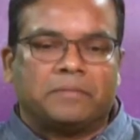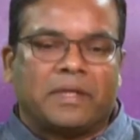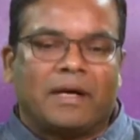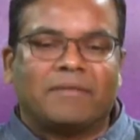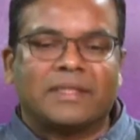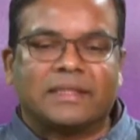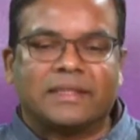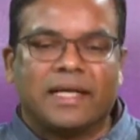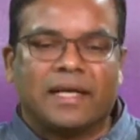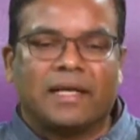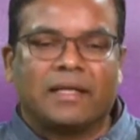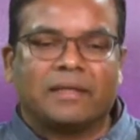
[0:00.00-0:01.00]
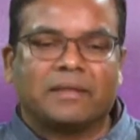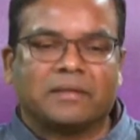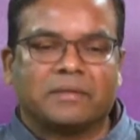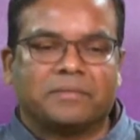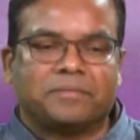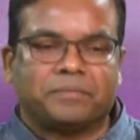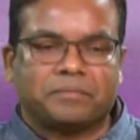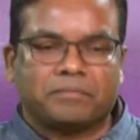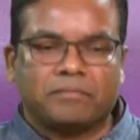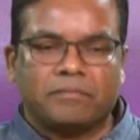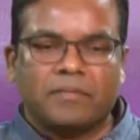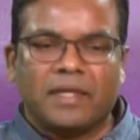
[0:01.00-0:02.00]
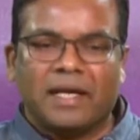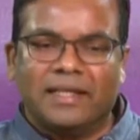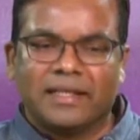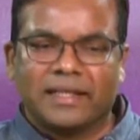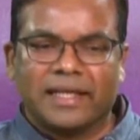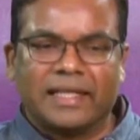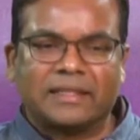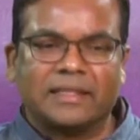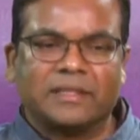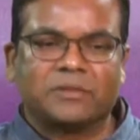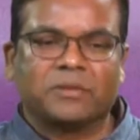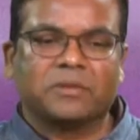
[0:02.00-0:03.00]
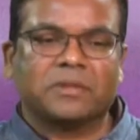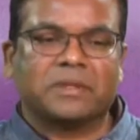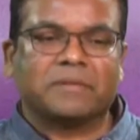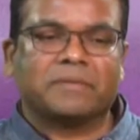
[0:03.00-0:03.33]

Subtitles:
Our sun is an X-ray source.